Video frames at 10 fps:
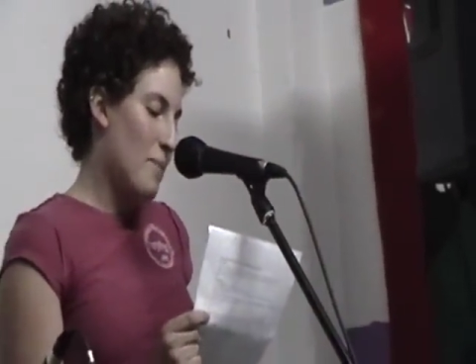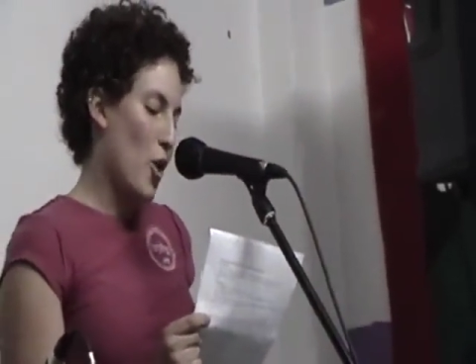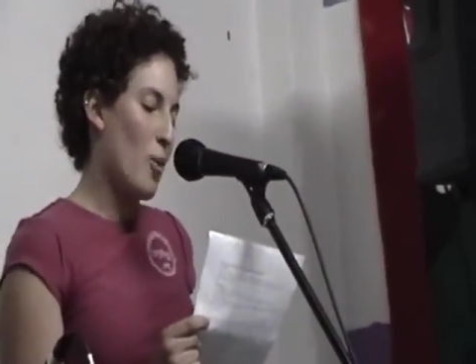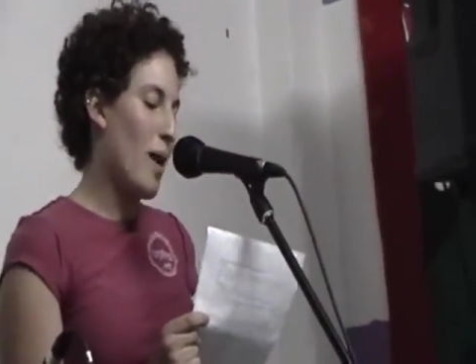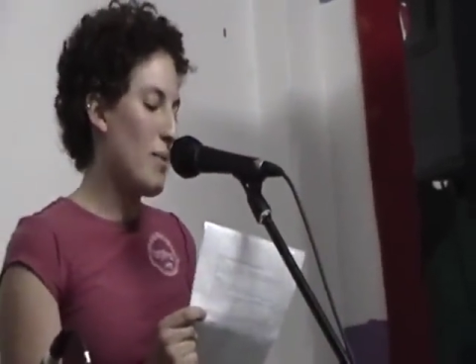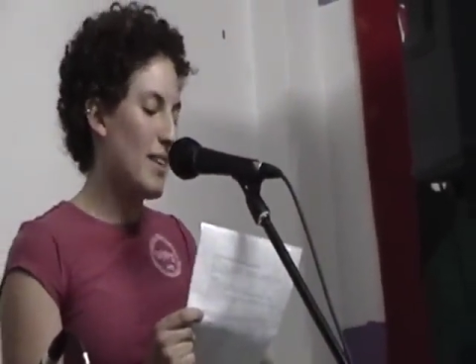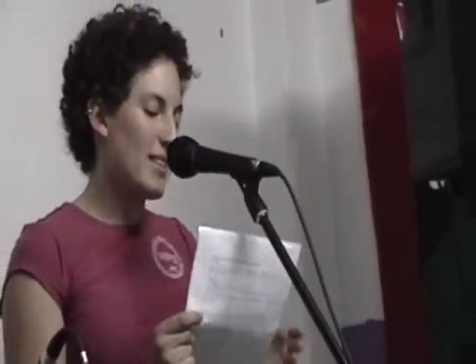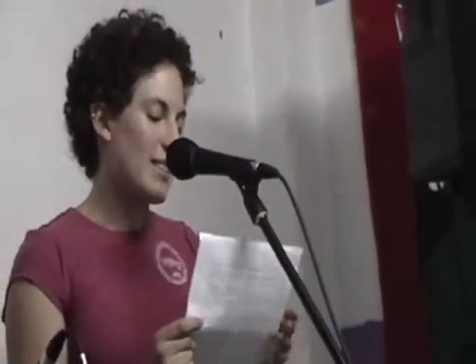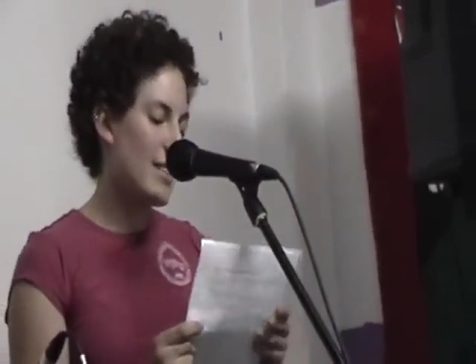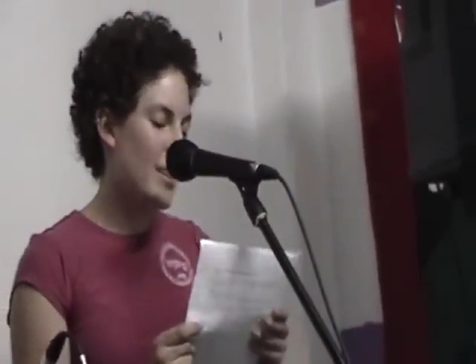Or maybe
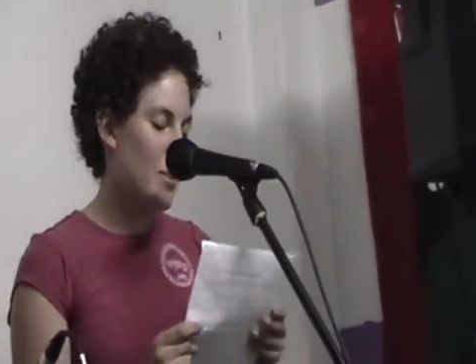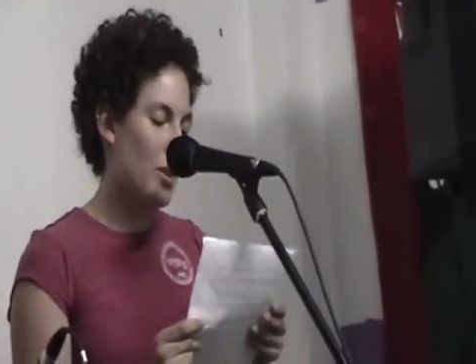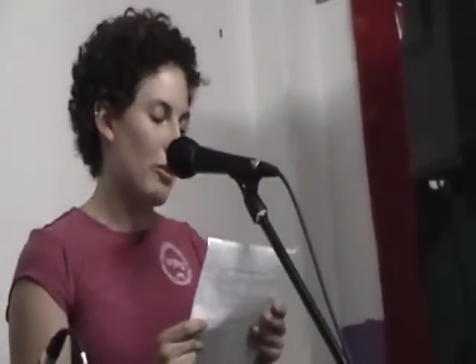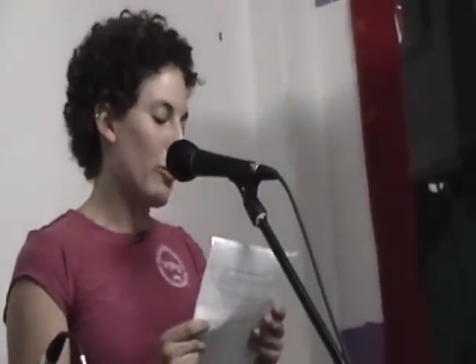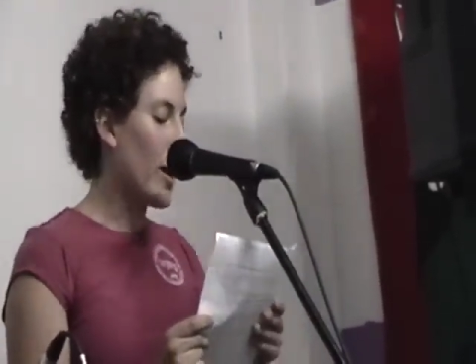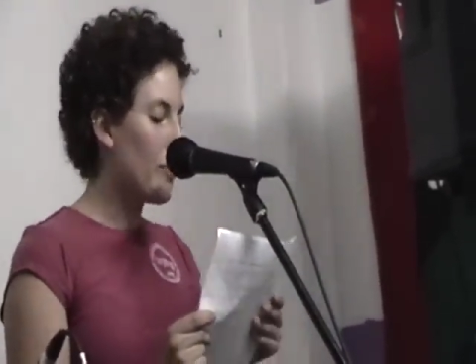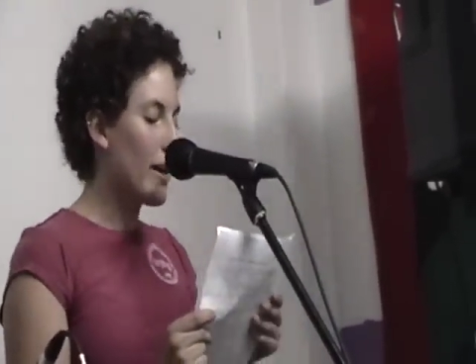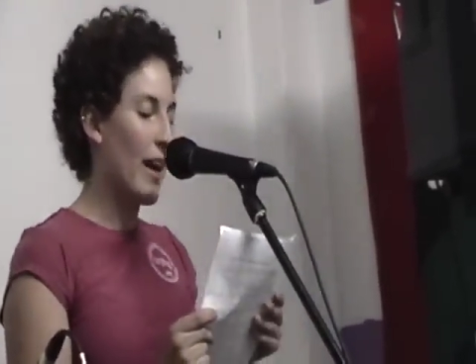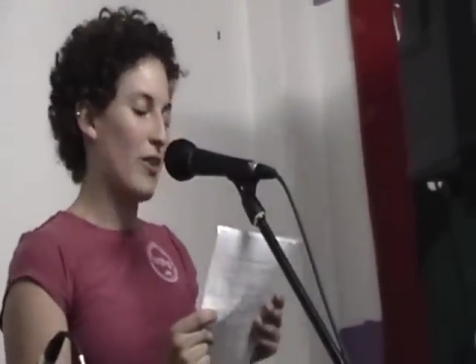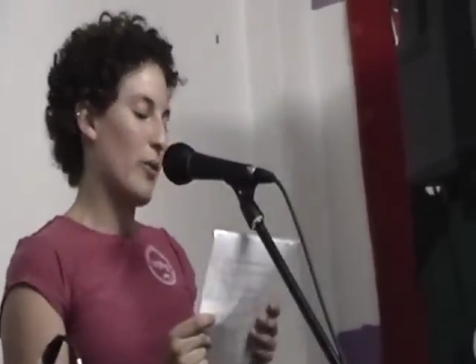these systems of
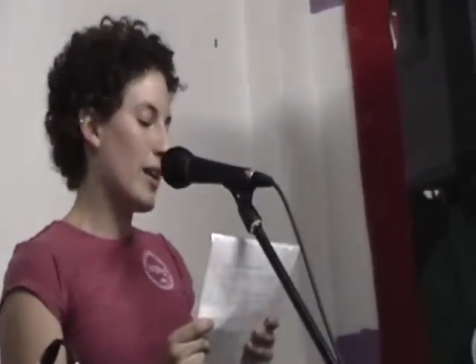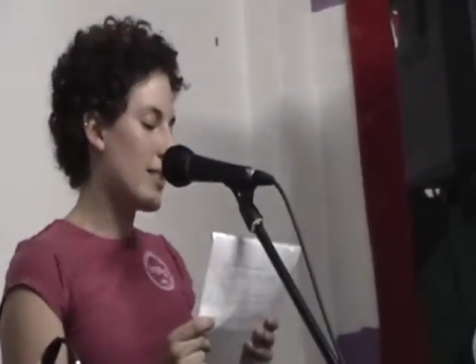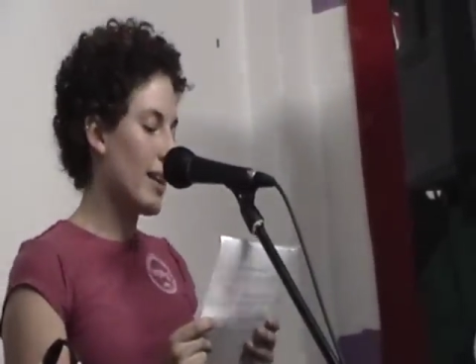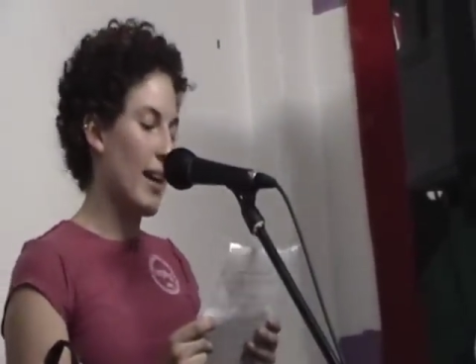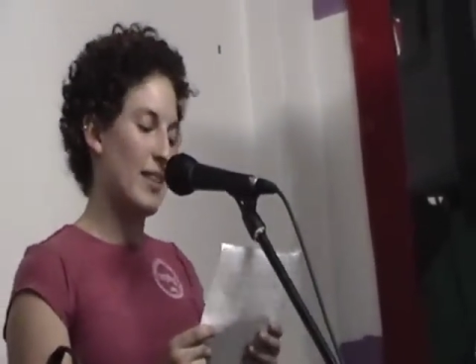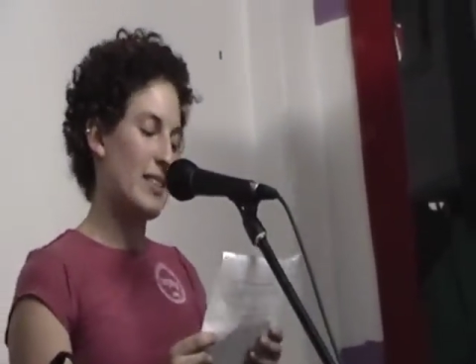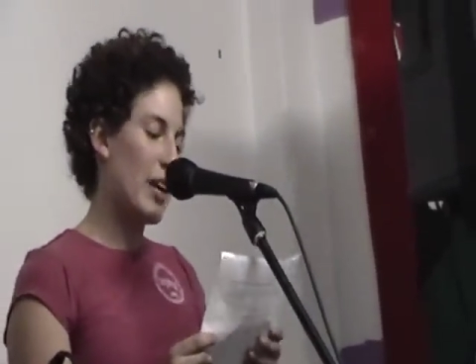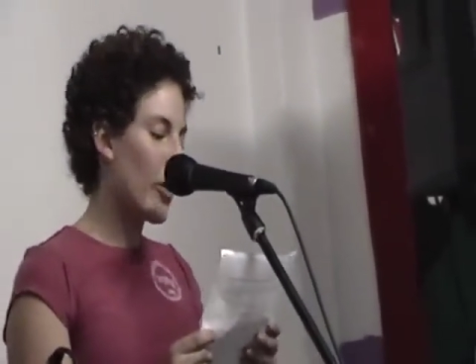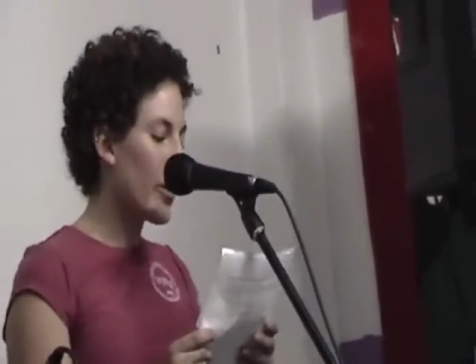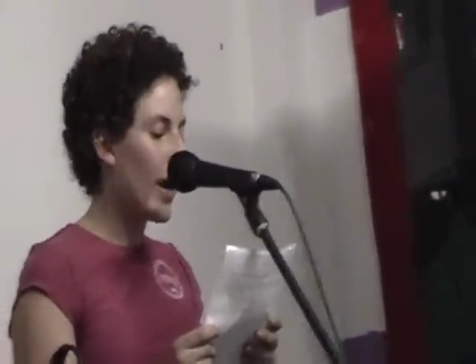raping and raising and
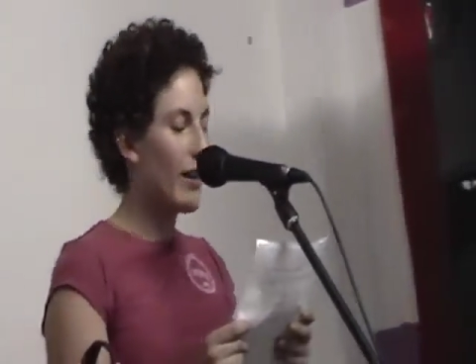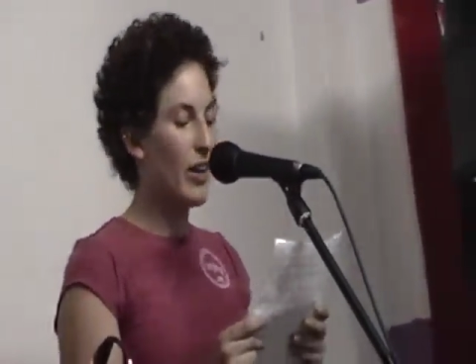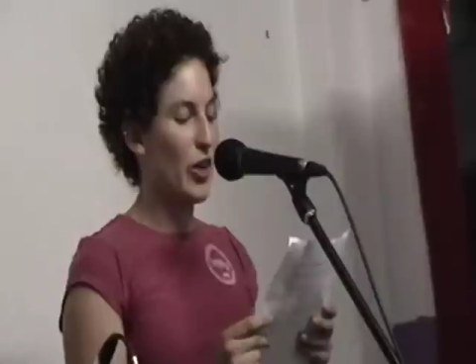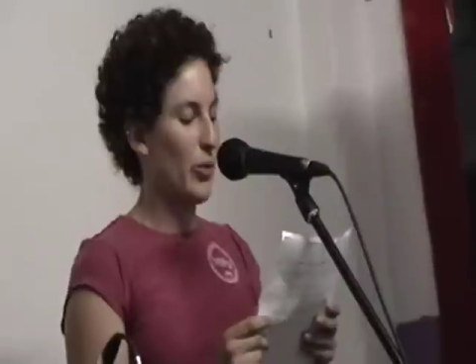segregating,